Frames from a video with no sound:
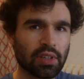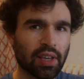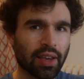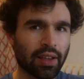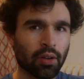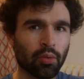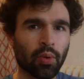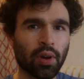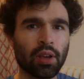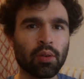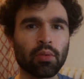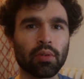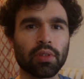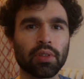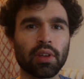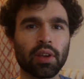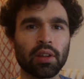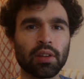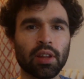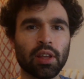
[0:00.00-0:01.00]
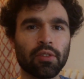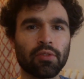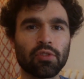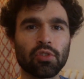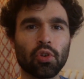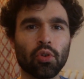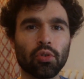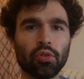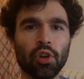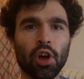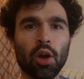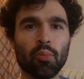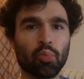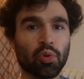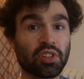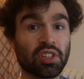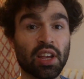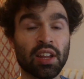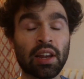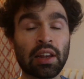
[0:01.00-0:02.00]
get away with it if you're not
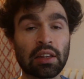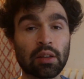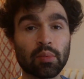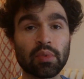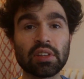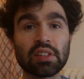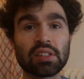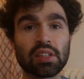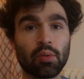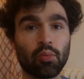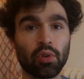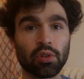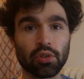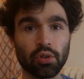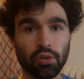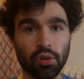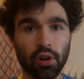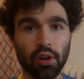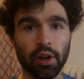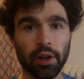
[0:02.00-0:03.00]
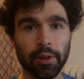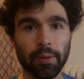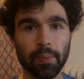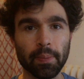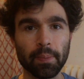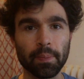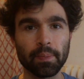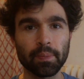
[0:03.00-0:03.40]
pretending to be someone you're not.